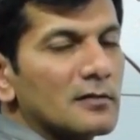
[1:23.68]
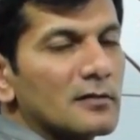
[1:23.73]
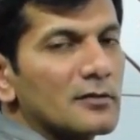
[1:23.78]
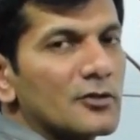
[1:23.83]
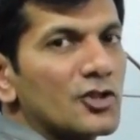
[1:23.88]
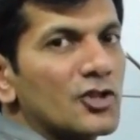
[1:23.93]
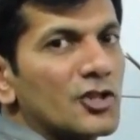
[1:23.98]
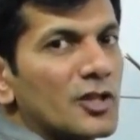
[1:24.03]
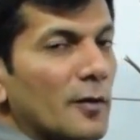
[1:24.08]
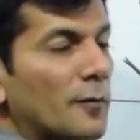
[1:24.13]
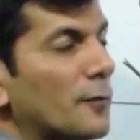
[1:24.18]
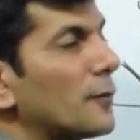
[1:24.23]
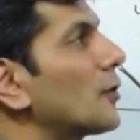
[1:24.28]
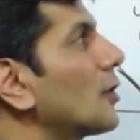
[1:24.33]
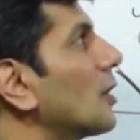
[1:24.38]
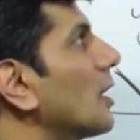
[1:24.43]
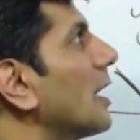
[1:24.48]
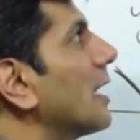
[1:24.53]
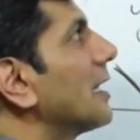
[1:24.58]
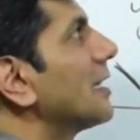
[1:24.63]

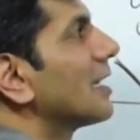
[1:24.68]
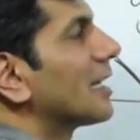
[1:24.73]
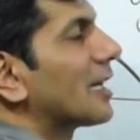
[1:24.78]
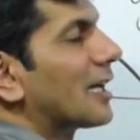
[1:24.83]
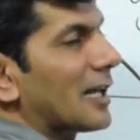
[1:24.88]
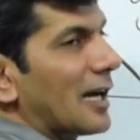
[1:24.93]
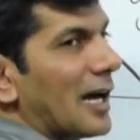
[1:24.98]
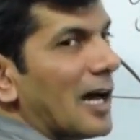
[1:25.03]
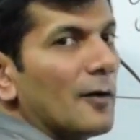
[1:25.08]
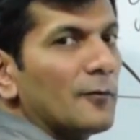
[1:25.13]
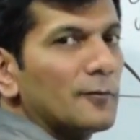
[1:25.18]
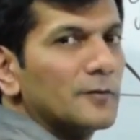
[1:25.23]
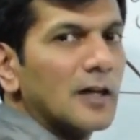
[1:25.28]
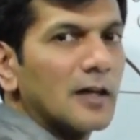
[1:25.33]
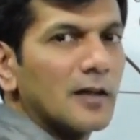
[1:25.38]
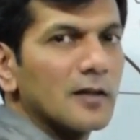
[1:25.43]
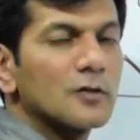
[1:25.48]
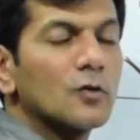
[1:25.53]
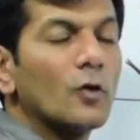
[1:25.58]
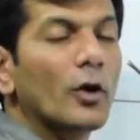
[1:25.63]
shift in the graph
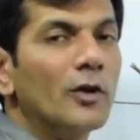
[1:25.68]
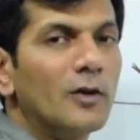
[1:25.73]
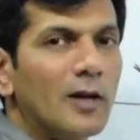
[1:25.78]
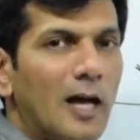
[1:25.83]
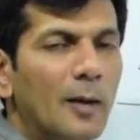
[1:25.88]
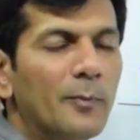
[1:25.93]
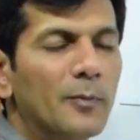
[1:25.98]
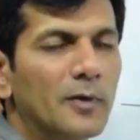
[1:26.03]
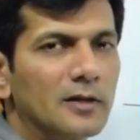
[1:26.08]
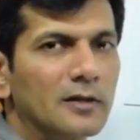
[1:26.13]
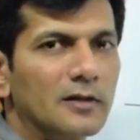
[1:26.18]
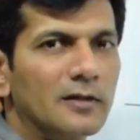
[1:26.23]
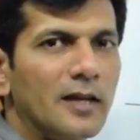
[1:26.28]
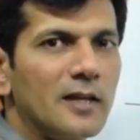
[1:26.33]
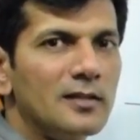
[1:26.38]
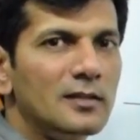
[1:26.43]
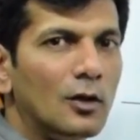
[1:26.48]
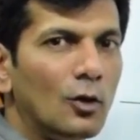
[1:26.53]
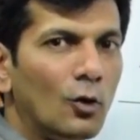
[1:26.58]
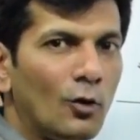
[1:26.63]
that is going to happen.
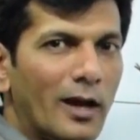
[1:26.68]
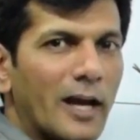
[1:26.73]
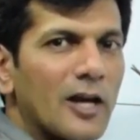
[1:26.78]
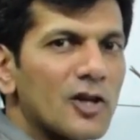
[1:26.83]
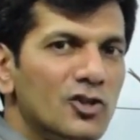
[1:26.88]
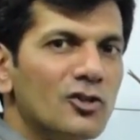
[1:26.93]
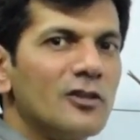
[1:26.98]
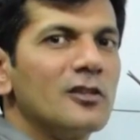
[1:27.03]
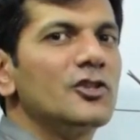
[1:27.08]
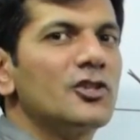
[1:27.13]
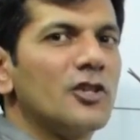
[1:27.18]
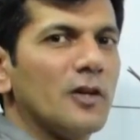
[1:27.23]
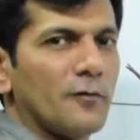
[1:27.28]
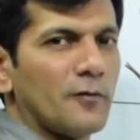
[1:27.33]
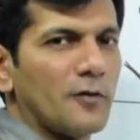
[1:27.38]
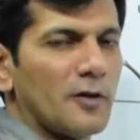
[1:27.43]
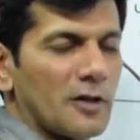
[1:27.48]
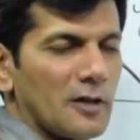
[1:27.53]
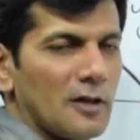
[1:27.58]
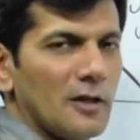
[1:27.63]
There's a locational
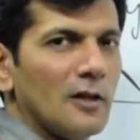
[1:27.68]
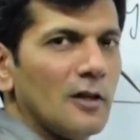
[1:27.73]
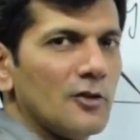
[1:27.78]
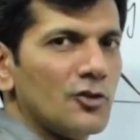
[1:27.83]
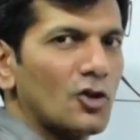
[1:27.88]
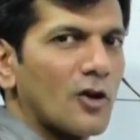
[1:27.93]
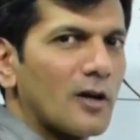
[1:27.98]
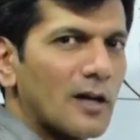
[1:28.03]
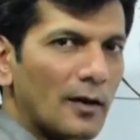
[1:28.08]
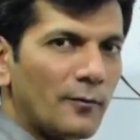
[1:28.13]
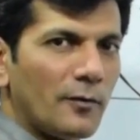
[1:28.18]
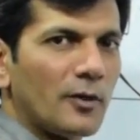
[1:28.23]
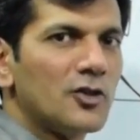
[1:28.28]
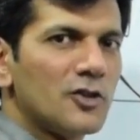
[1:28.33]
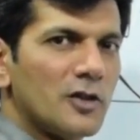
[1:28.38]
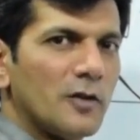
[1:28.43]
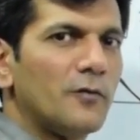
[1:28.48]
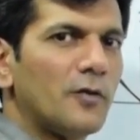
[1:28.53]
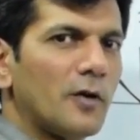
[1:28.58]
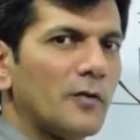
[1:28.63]
shift, geographic
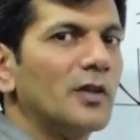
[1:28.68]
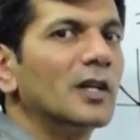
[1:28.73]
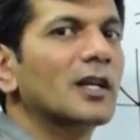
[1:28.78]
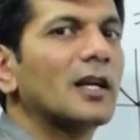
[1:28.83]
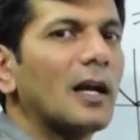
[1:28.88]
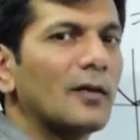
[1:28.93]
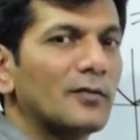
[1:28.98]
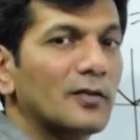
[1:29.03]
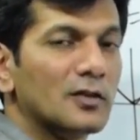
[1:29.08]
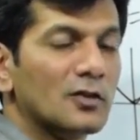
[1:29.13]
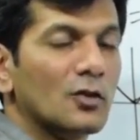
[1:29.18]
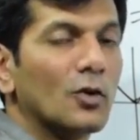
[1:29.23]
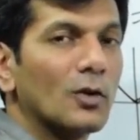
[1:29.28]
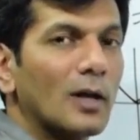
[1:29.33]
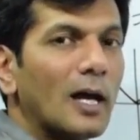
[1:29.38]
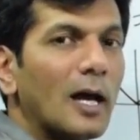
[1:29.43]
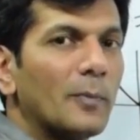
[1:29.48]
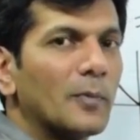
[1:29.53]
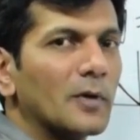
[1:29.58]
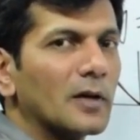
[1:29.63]
shift of the graph that's going to
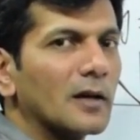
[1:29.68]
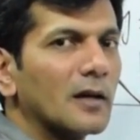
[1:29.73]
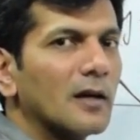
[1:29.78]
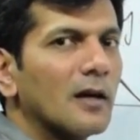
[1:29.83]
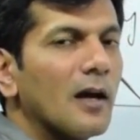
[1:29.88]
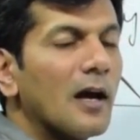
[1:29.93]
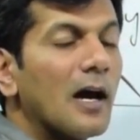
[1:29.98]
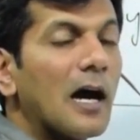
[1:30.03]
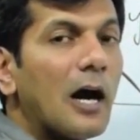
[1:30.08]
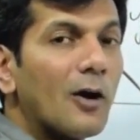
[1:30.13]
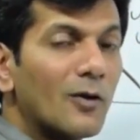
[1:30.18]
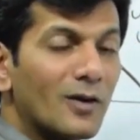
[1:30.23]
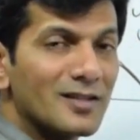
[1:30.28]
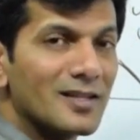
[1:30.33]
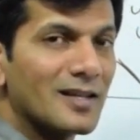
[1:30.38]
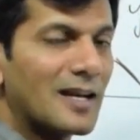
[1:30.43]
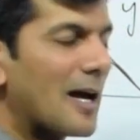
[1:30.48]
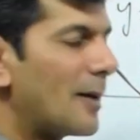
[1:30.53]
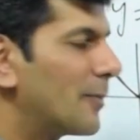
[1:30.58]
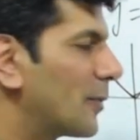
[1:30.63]
happen. How does
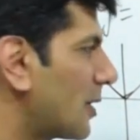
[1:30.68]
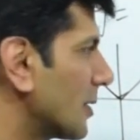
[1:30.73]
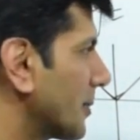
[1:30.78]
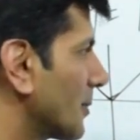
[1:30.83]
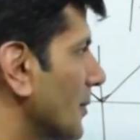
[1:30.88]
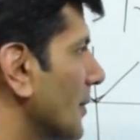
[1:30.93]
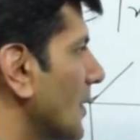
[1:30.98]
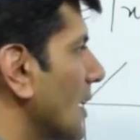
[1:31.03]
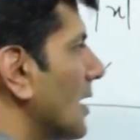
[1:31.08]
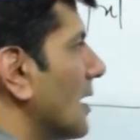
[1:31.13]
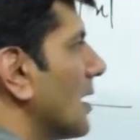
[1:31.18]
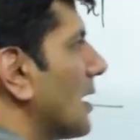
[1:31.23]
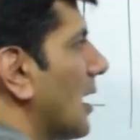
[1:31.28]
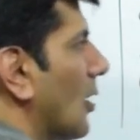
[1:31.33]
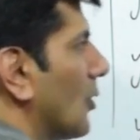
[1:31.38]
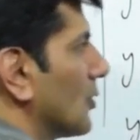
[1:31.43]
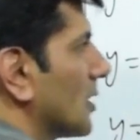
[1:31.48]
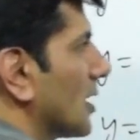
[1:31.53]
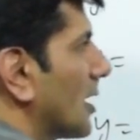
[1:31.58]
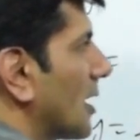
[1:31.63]
it happen?
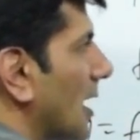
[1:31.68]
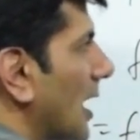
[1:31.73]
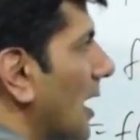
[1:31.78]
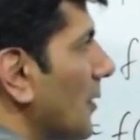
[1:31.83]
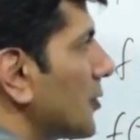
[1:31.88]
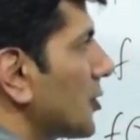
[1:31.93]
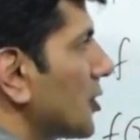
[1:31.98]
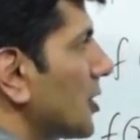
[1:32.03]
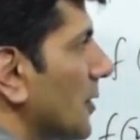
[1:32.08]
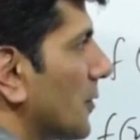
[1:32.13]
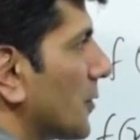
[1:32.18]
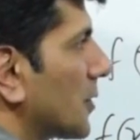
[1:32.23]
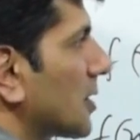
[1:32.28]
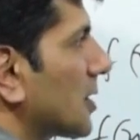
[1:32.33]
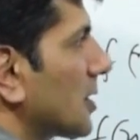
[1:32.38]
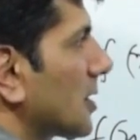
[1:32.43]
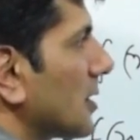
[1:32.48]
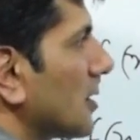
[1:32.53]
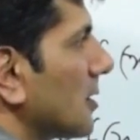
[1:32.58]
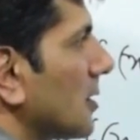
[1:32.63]
Now the graph
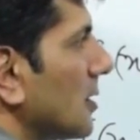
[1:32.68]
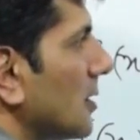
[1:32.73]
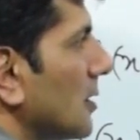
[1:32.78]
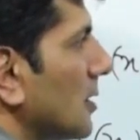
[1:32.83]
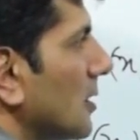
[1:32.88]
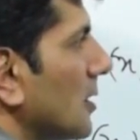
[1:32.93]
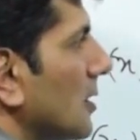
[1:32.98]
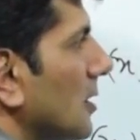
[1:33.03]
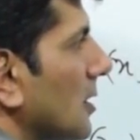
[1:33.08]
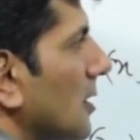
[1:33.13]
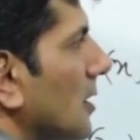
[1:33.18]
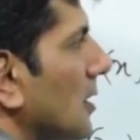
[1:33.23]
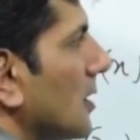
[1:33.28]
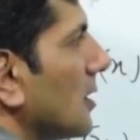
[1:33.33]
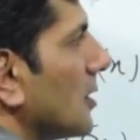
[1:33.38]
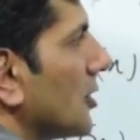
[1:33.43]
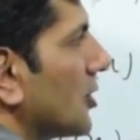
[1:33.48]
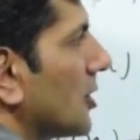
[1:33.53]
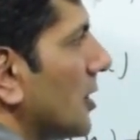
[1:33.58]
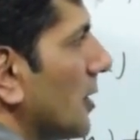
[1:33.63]
shifts.
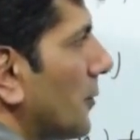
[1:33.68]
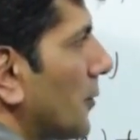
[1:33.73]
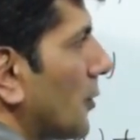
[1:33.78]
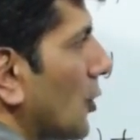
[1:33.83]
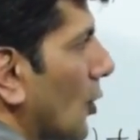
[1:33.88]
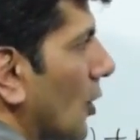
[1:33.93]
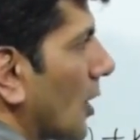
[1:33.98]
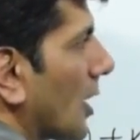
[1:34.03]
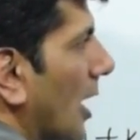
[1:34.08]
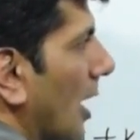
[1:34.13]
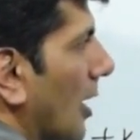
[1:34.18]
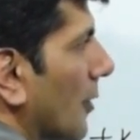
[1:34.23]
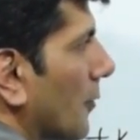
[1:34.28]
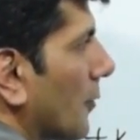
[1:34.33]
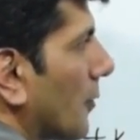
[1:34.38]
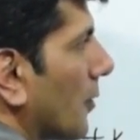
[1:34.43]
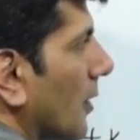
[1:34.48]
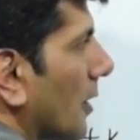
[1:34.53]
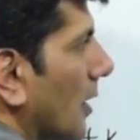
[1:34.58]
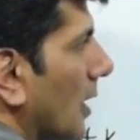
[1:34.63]
Shift your
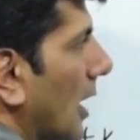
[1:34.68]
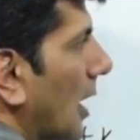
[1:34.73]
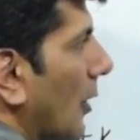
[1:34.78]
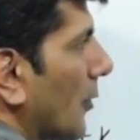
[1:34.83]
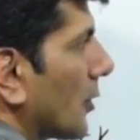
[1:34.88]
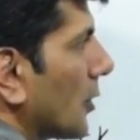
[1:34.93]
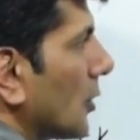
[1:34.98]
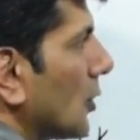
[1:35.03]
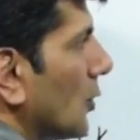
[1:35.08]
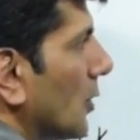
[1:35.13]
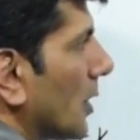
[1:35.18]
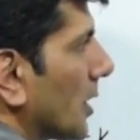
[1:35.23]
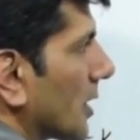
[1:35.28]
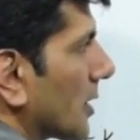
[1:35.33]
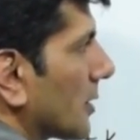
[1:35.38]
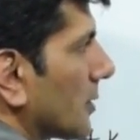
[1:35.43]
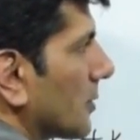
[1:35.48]
graph. How do you do it?